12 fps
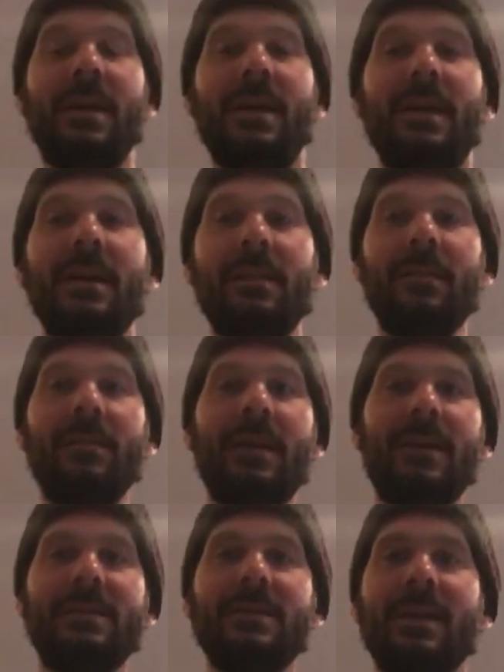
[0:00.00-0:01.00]
in
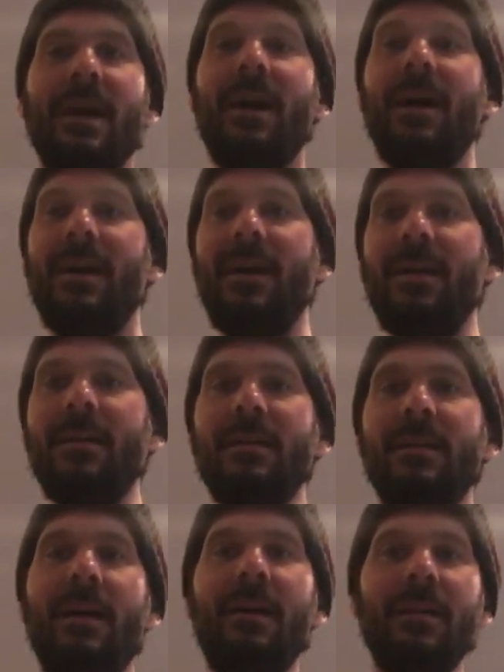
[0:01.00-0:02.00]
the sky and
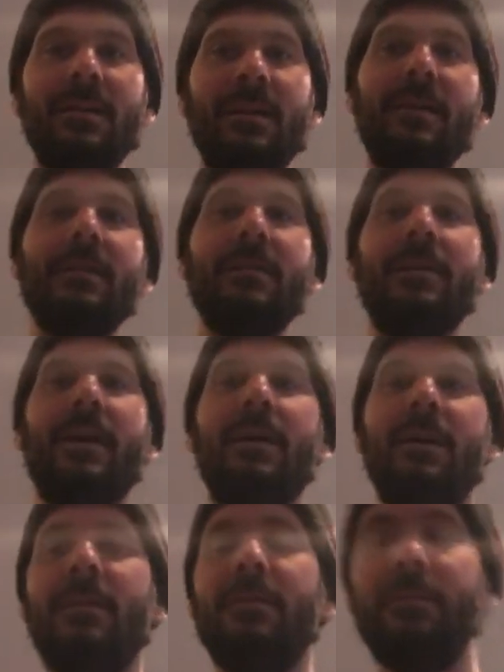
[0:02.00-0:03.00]
on the
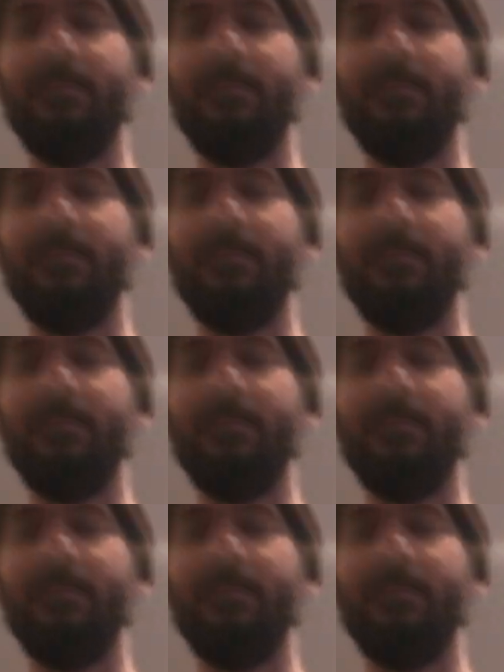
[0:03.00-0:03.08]
ground.